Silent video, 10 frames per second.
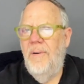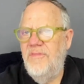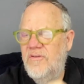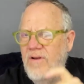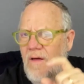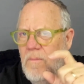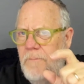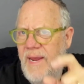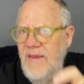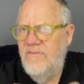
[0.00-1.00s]
But there's another
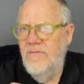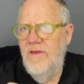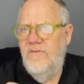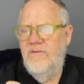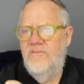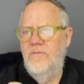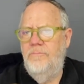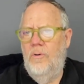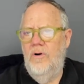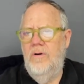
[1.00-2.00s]
piece of this that's
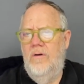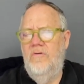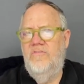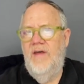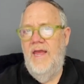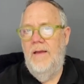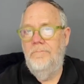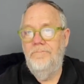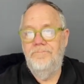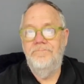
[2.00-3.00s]
important to
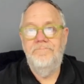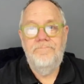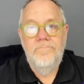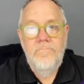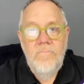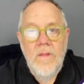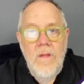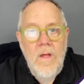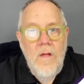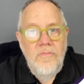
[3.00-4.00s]
understand.
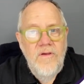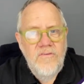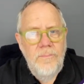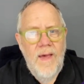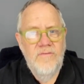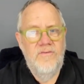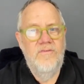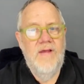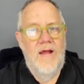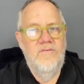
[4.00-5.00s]
This
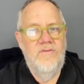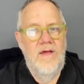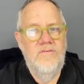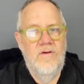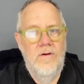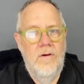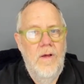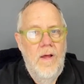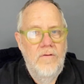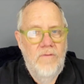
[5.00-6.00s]
message got sent to
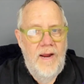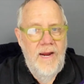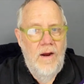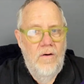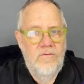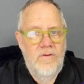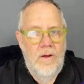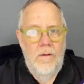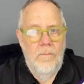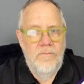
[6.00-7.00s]
right here
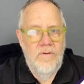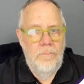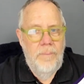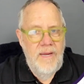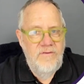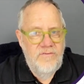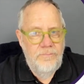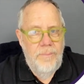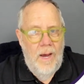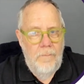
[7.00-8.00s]
to to B,
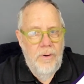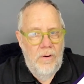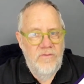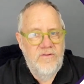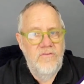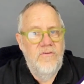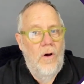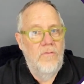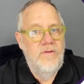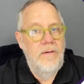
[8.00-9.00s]
uh, Burriss
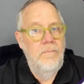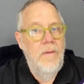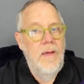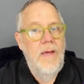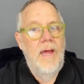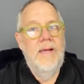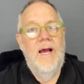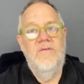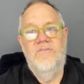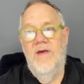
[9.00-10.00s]
Consulting. It
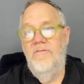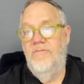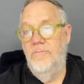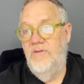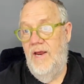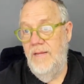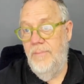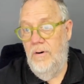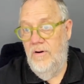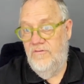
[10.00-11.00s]
got sent from Teddy
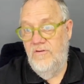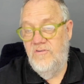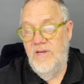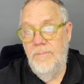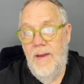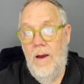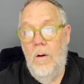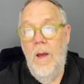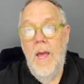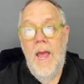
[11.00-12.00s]
Burriss at
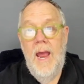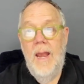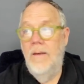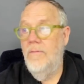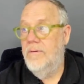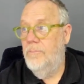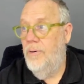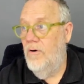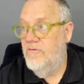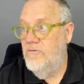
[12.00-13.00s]
Gmail, and the
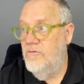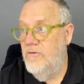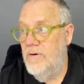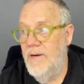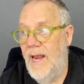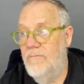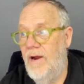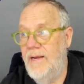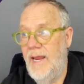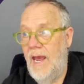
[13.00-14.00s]
person who's looking at it
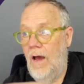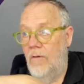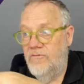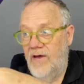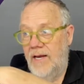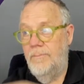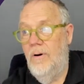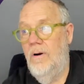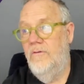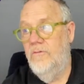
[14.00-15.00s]
right now, Teddy
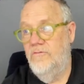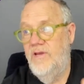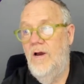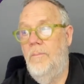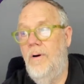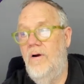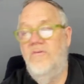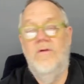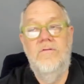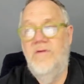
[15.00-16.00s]
Burriss or TL
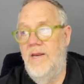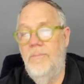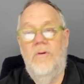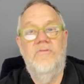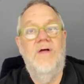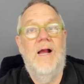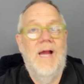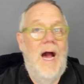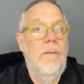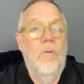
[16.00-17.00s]
Burriss at
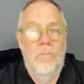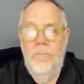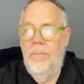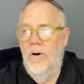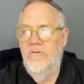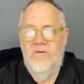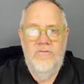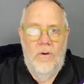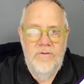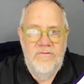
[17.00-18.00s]
teddyburriss.com or Burriss
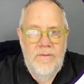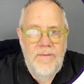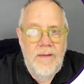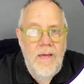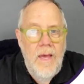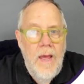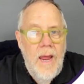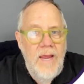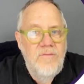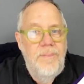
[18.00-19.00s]
Consulting, same thing,
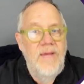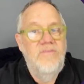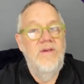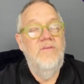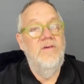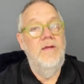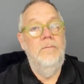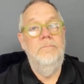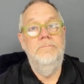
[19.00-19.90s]
is BCC.